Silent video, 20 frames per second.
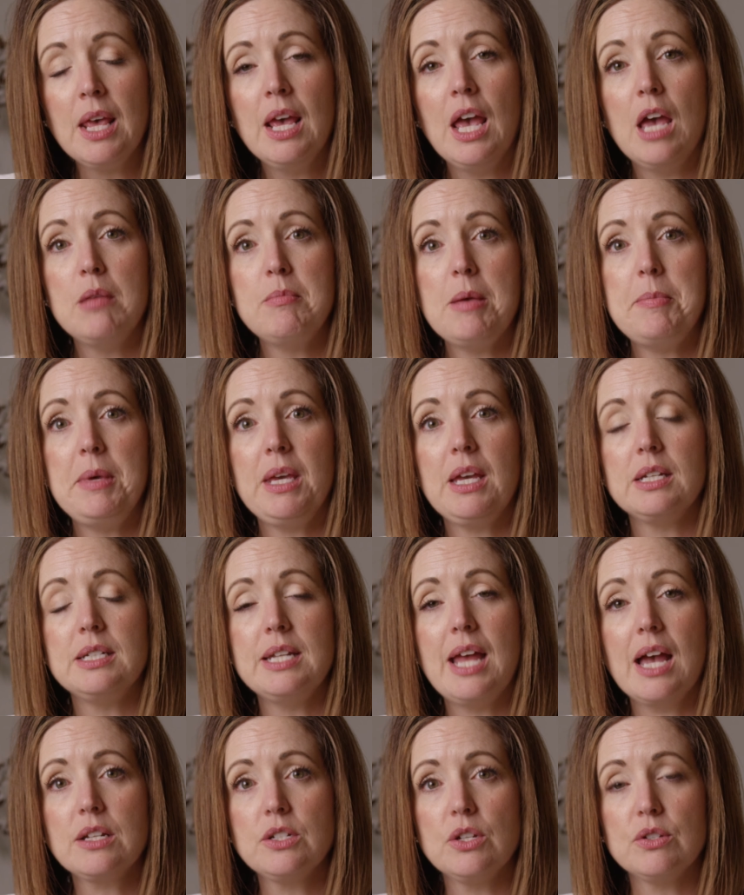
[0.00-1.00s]
and maybe
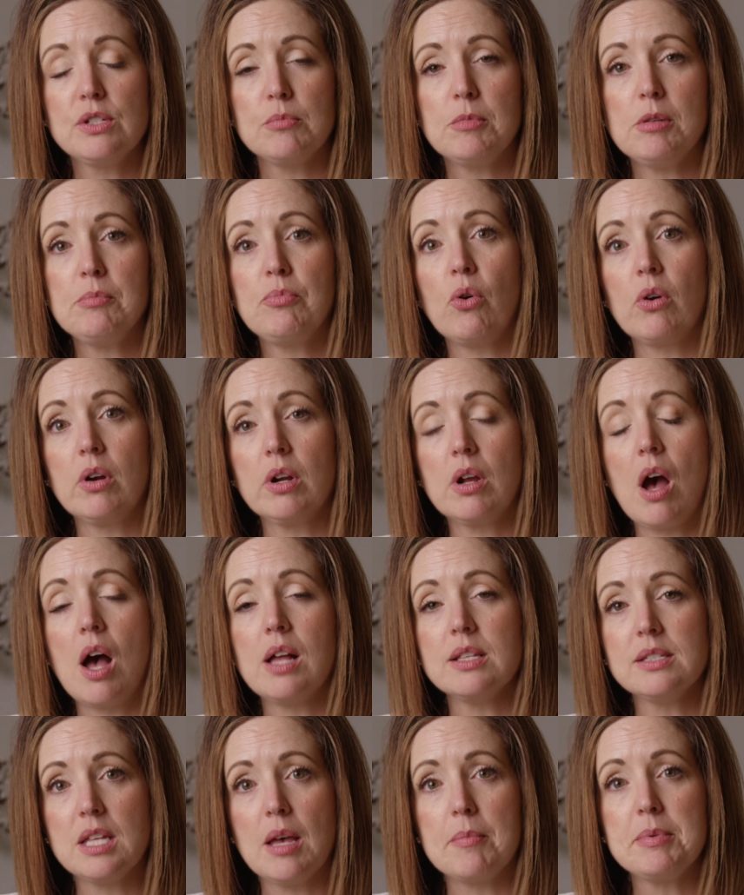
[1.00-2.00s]
connect to some important
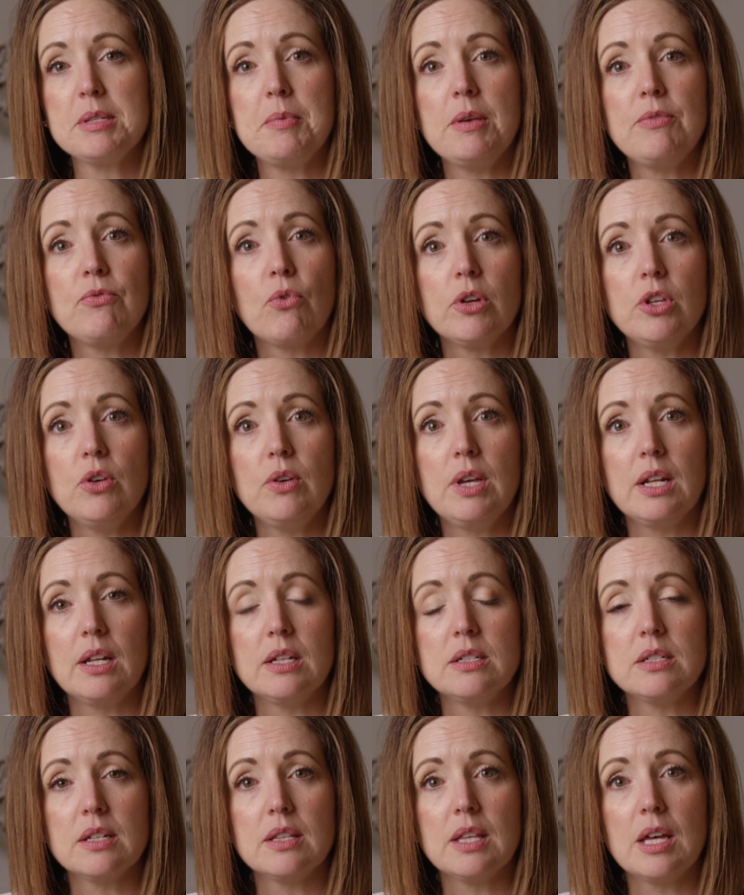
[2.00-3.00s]
concepts before you get
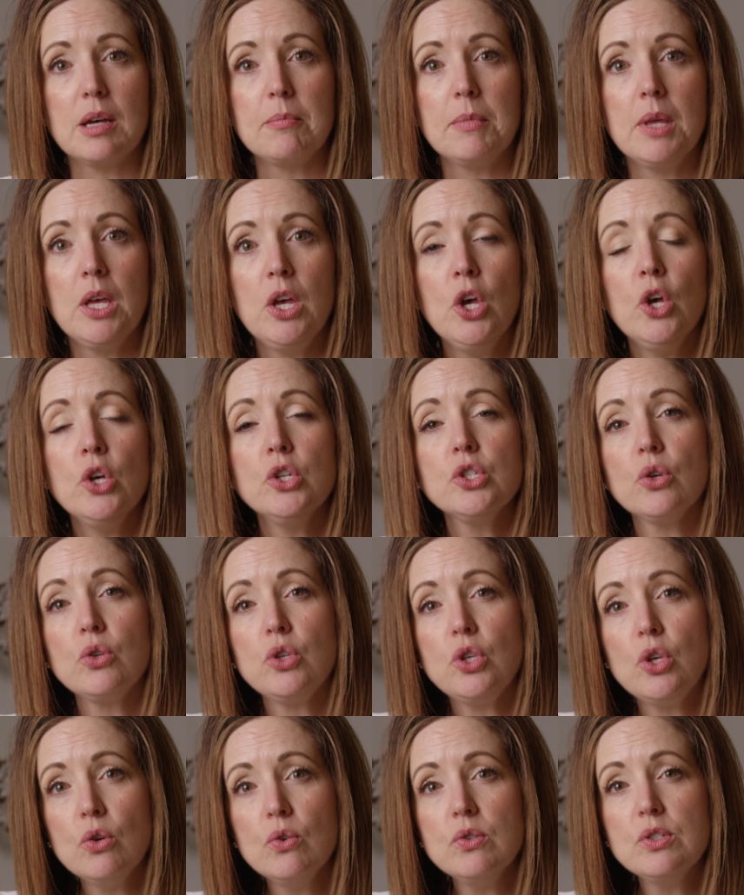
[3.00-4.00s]
into them. So
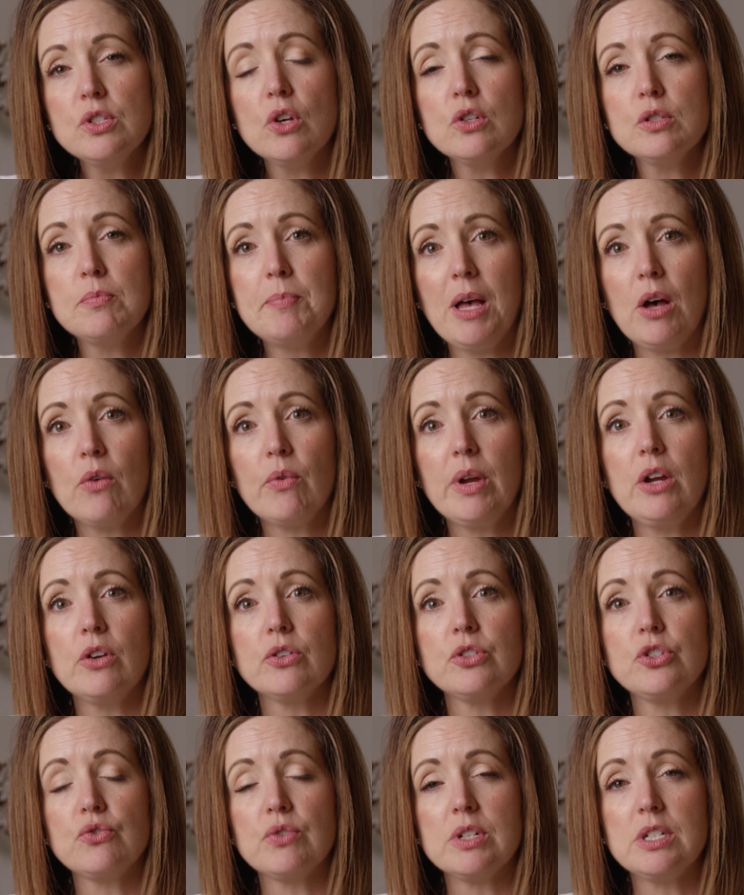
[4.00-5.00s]
use those bell ringers
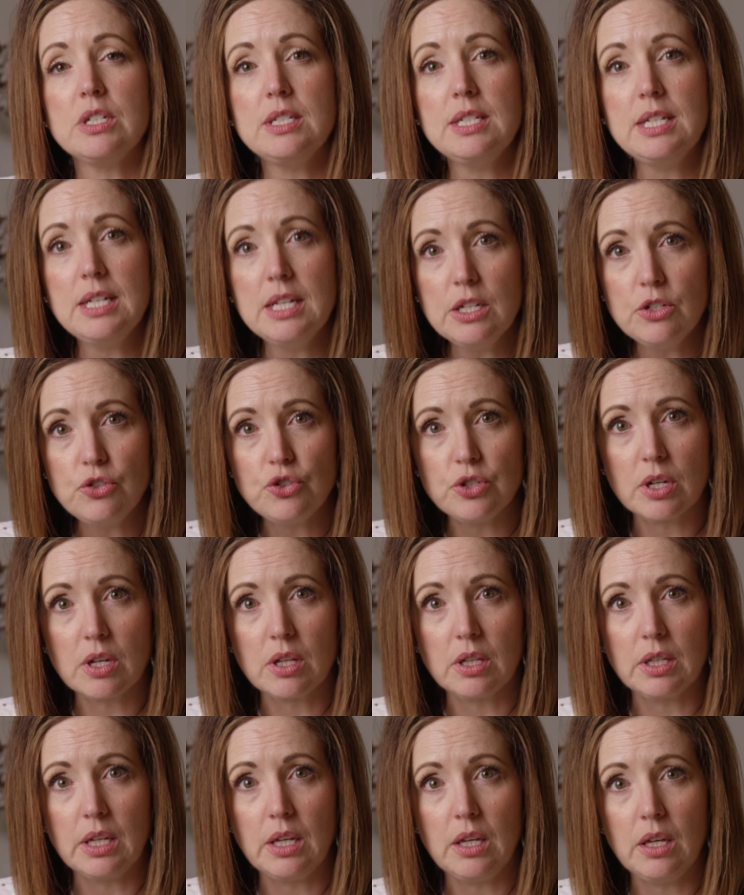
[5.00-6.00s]

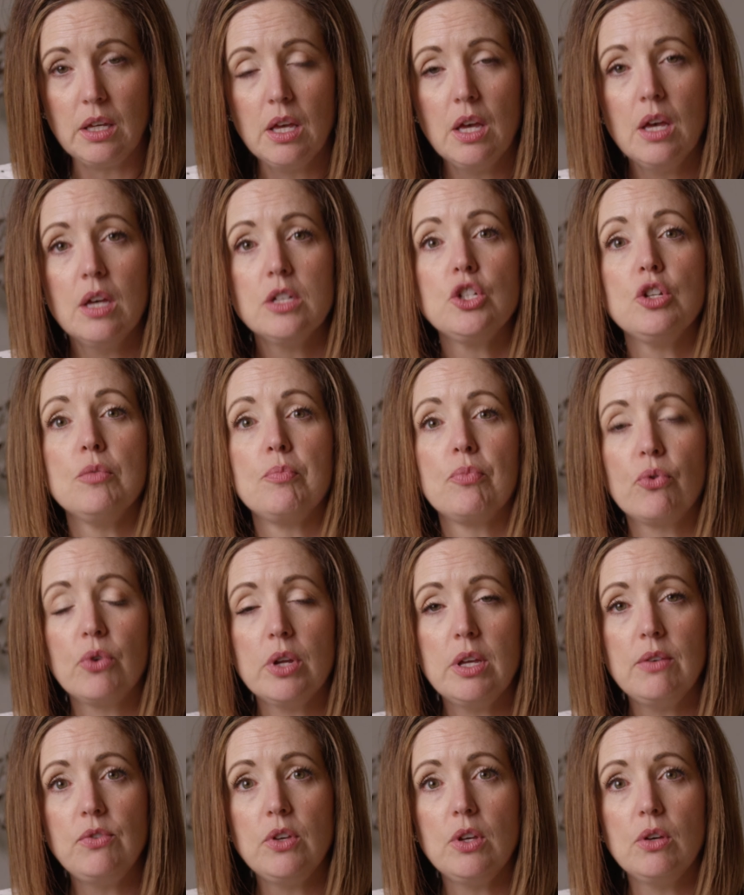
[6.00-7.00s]
strategically to
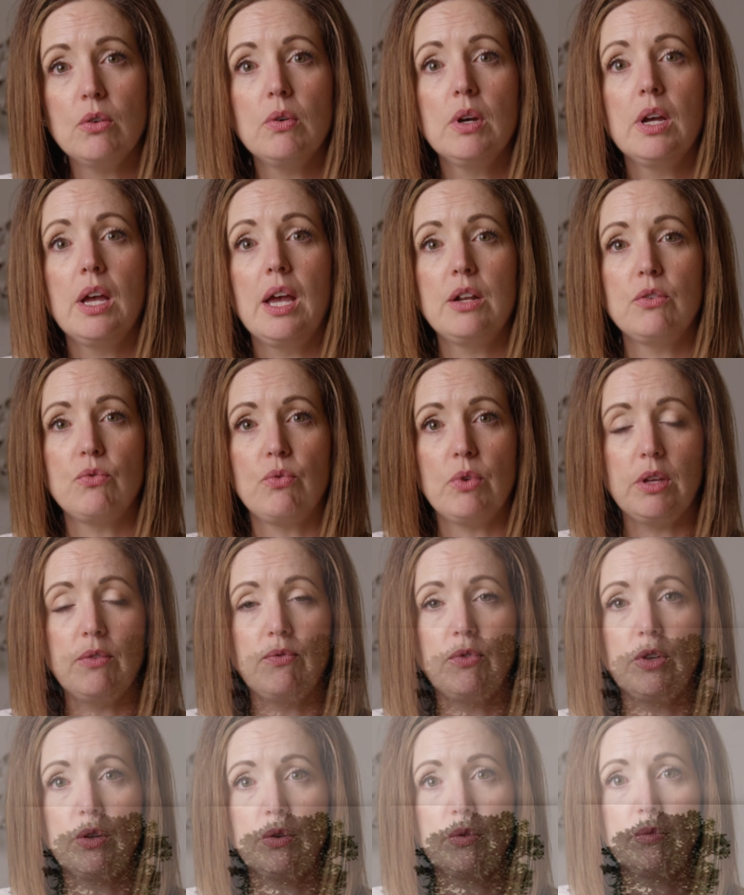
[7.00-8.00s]
preview and
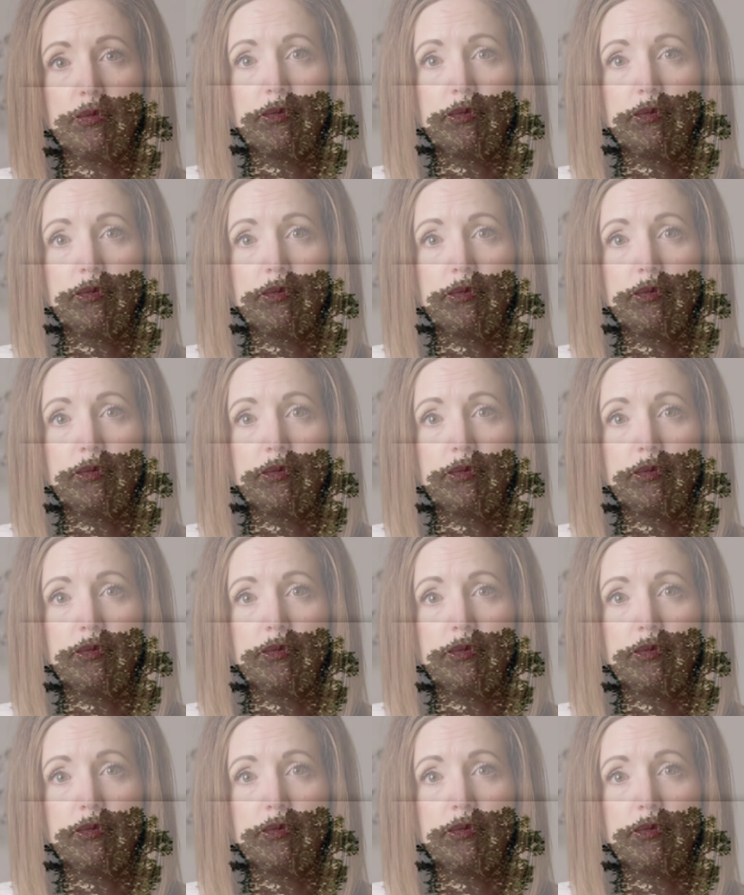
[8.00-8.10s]
review.